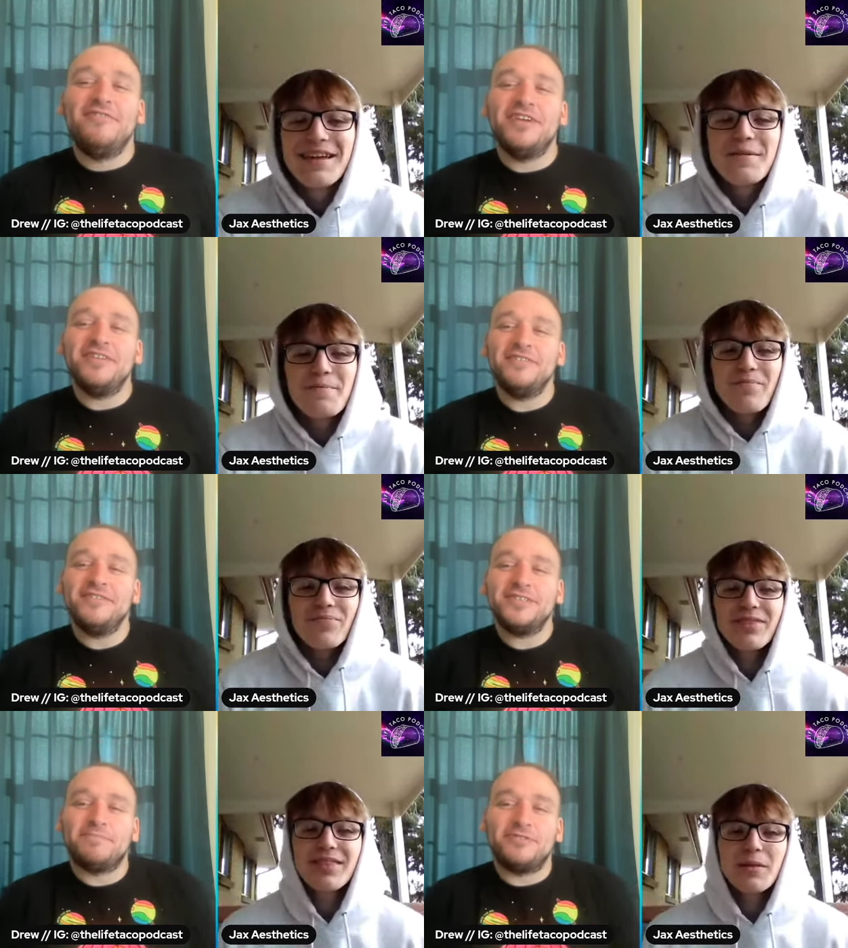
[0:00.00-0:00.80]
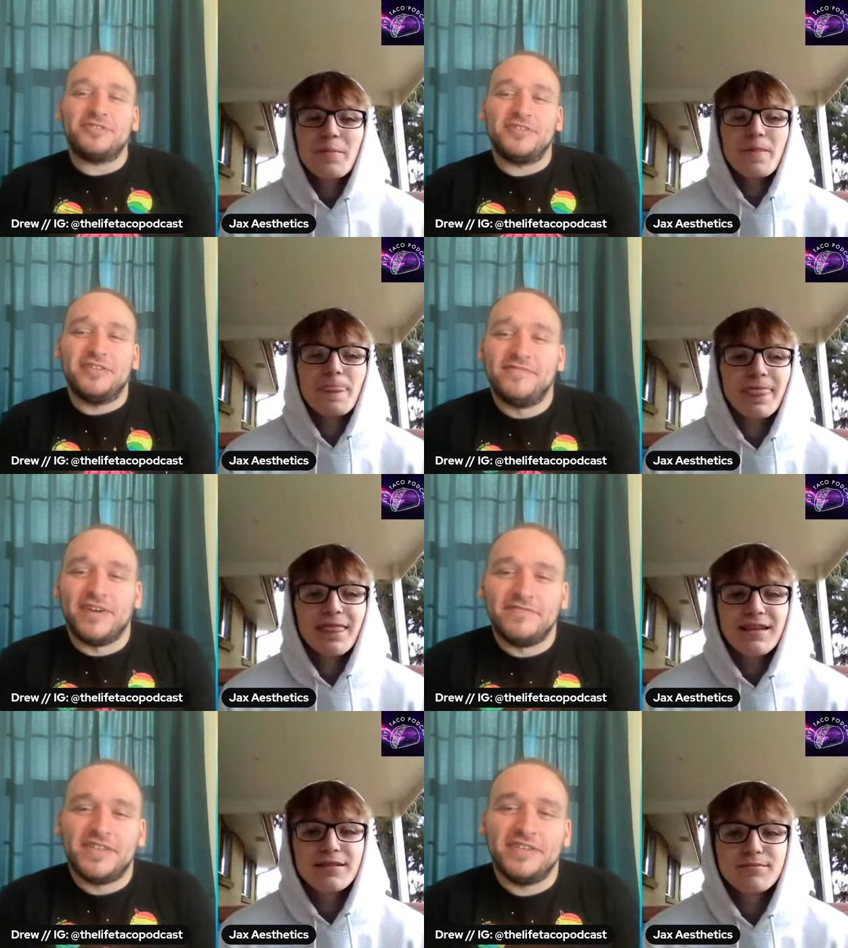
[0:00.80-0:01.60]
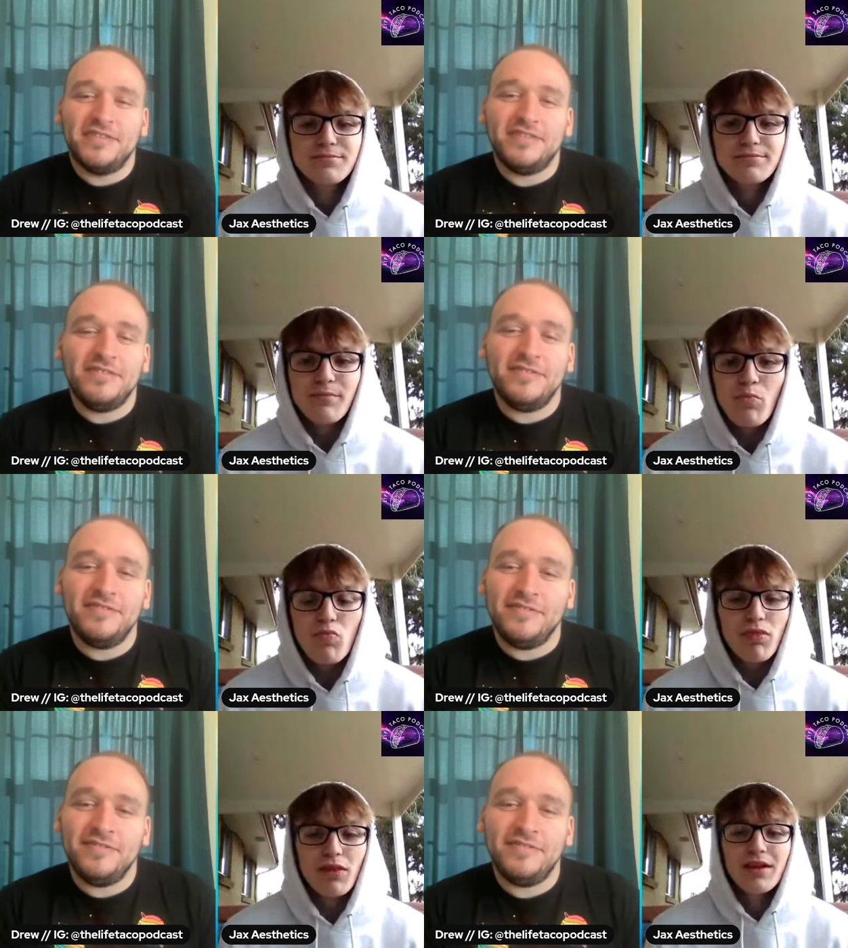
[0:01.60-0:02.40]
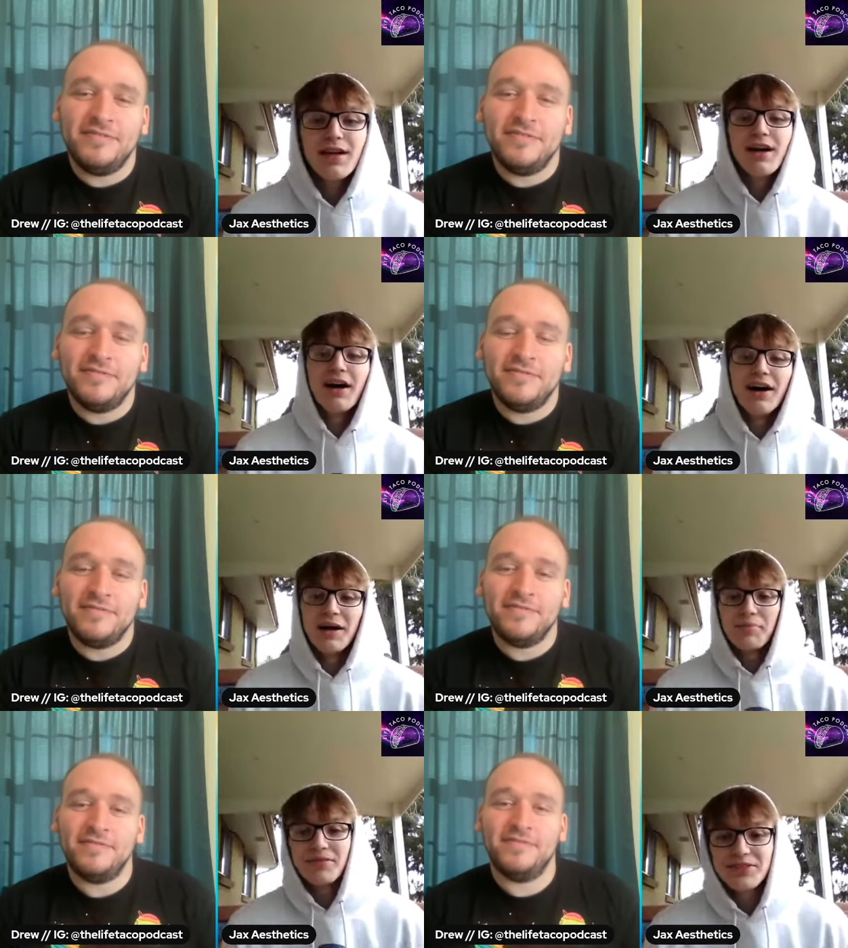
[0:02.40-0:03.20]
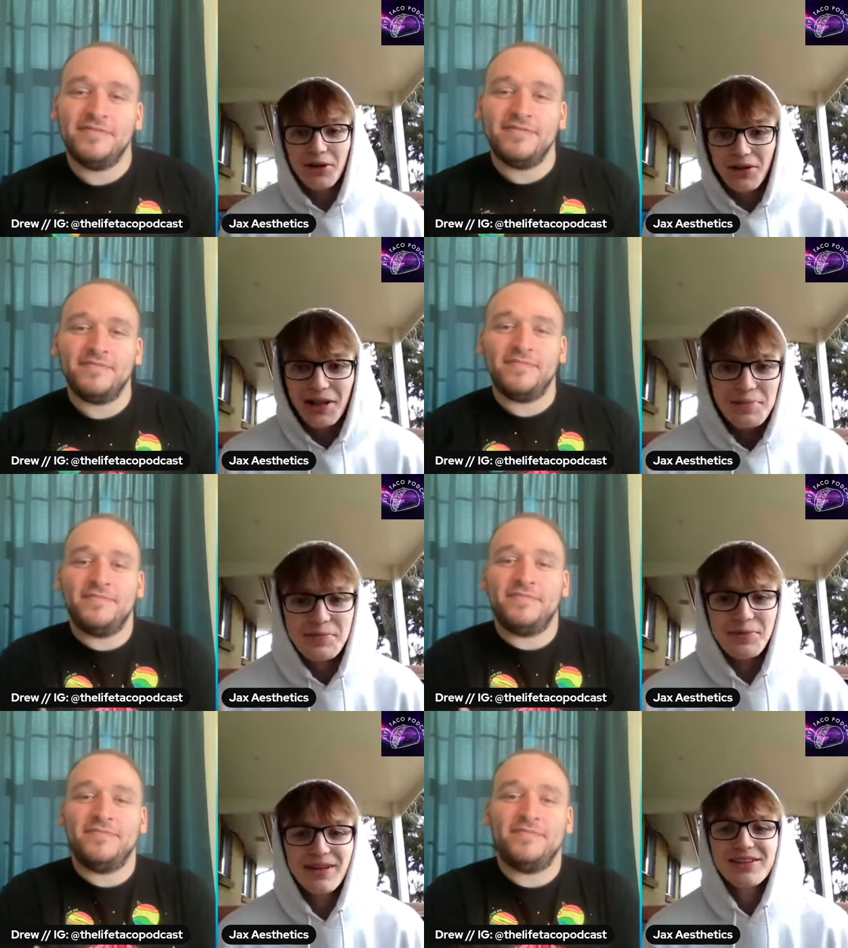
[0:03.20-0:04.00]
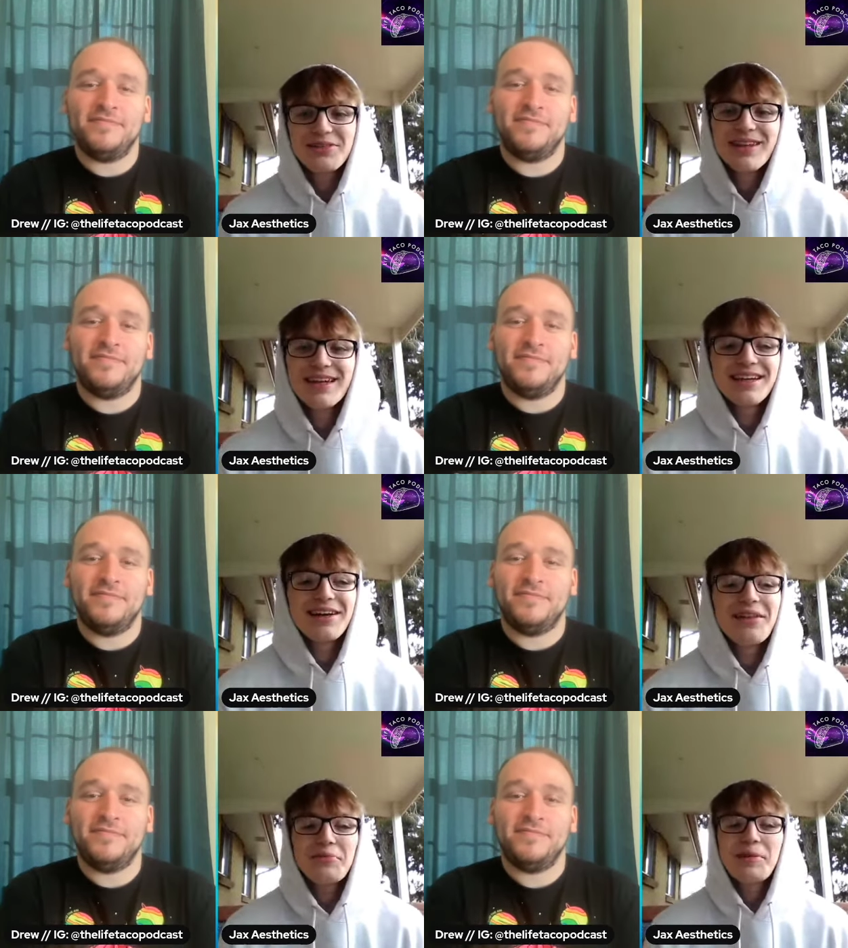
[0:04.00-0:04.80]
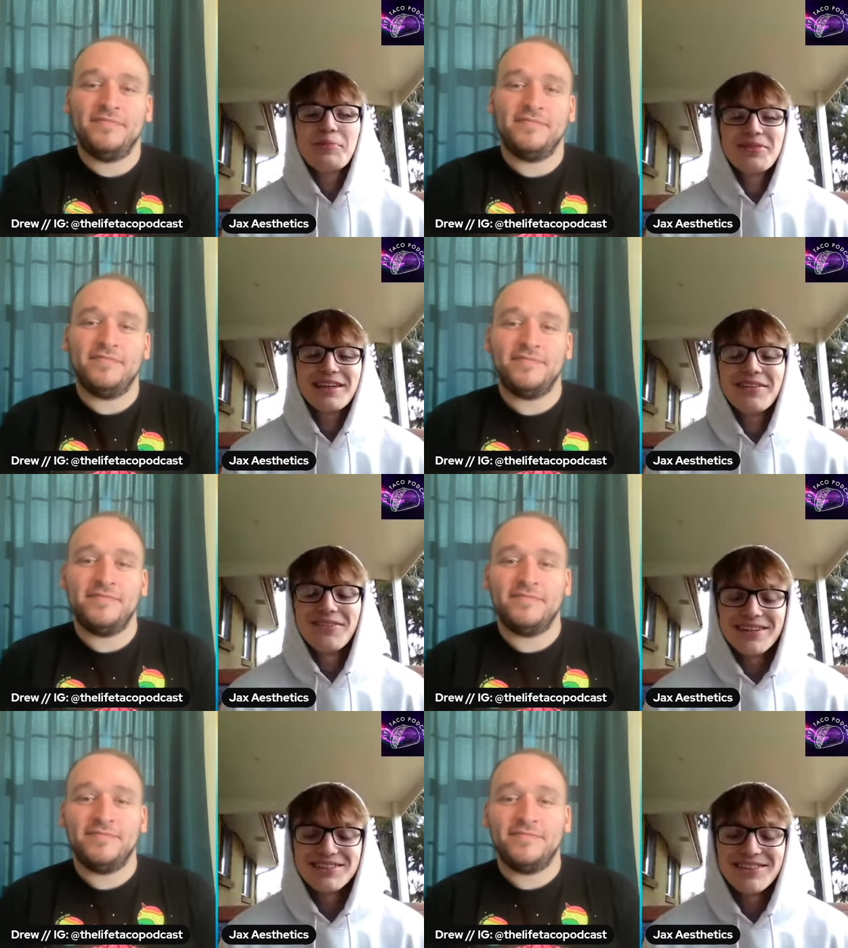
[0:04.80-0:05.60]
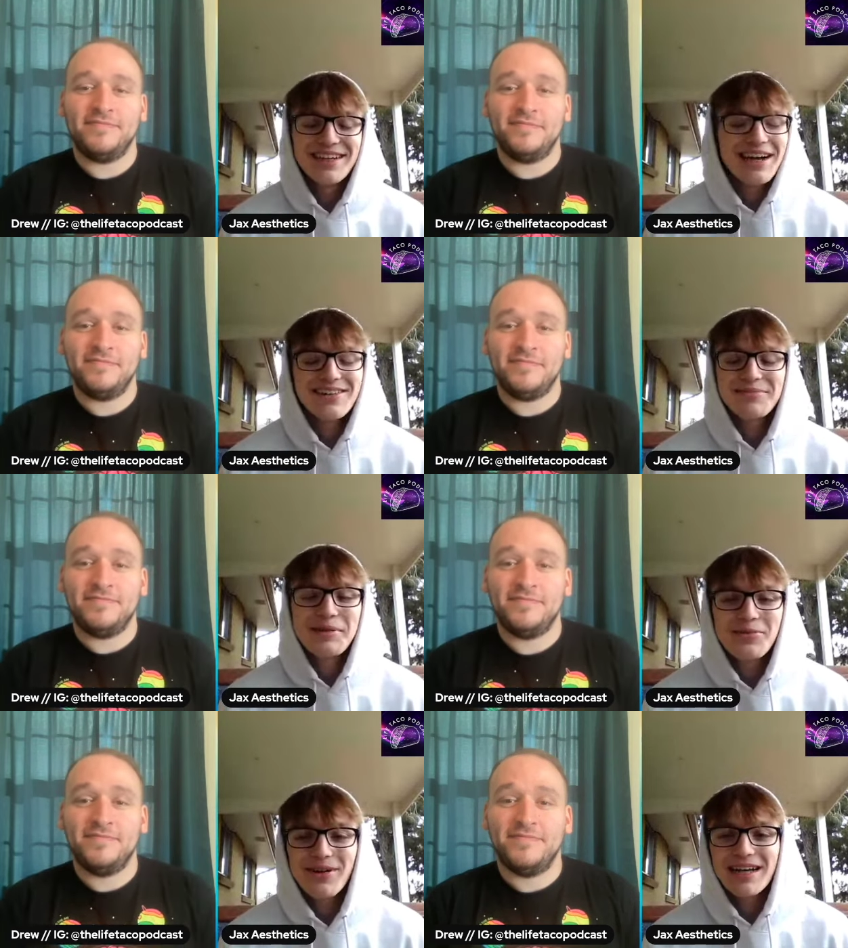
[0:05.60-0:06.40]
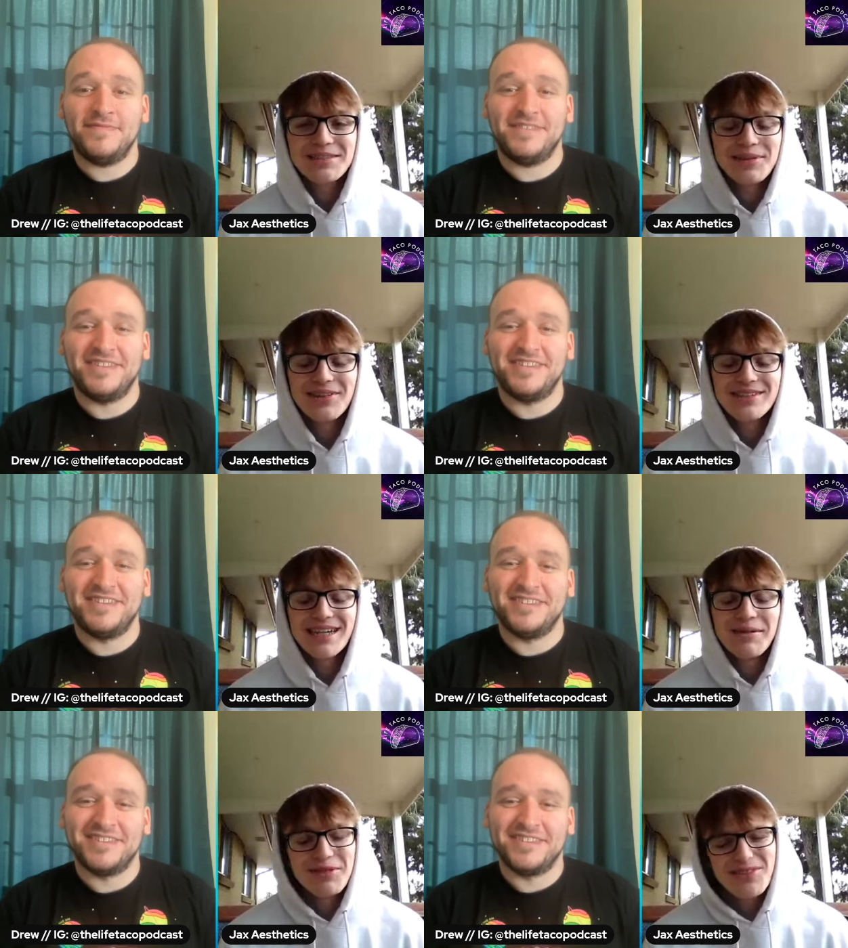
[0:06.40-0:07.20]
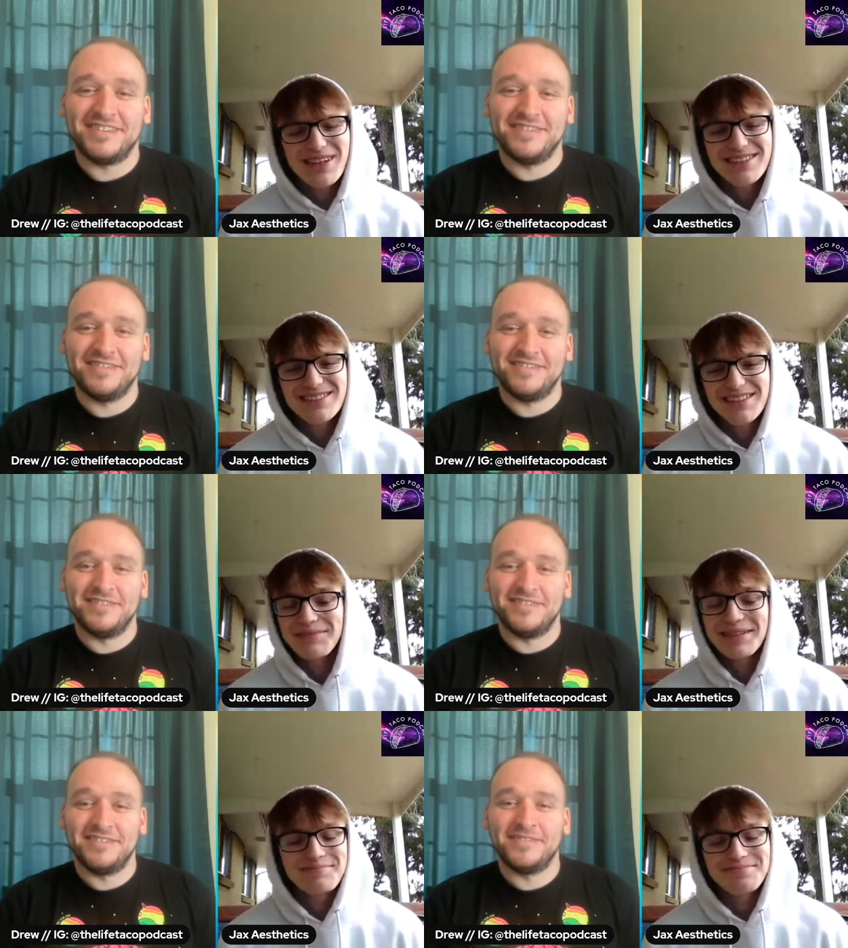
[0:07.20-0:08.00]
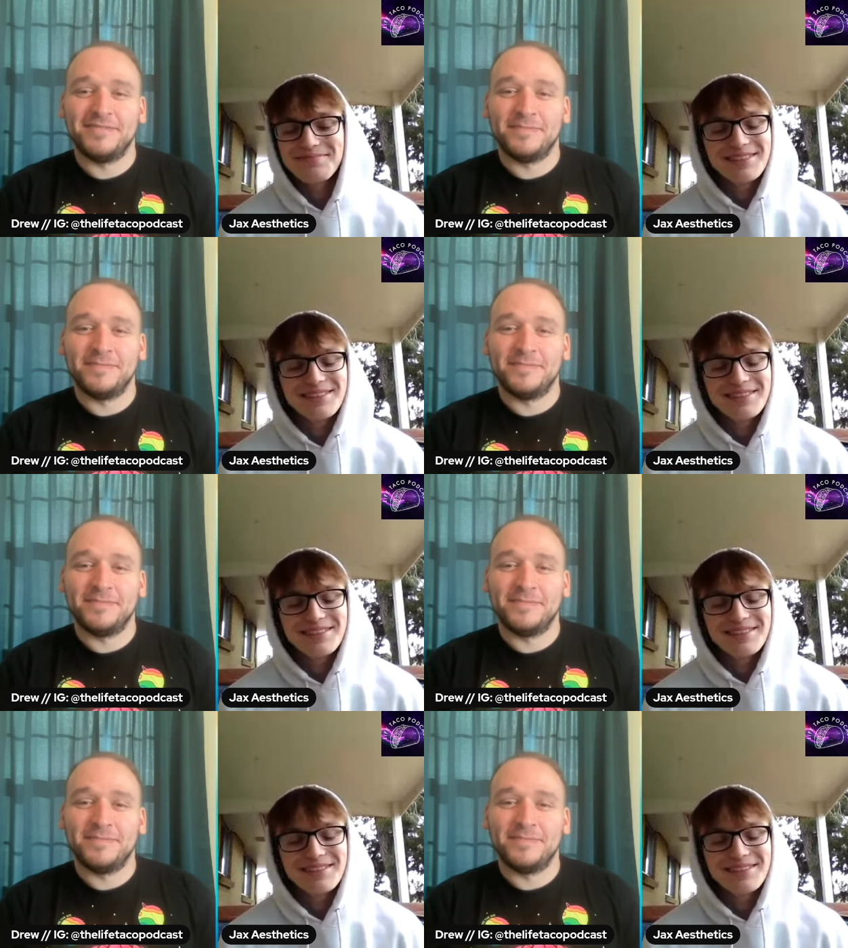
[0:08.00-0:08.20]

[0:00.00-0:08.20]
Speaker 1: What other sports are you involved in?
Speaker 2: Um, so a lot of people like to like a lot of people think I wrestle. Like I, people will ask me all the time, "Do you wrestle?" I'm like,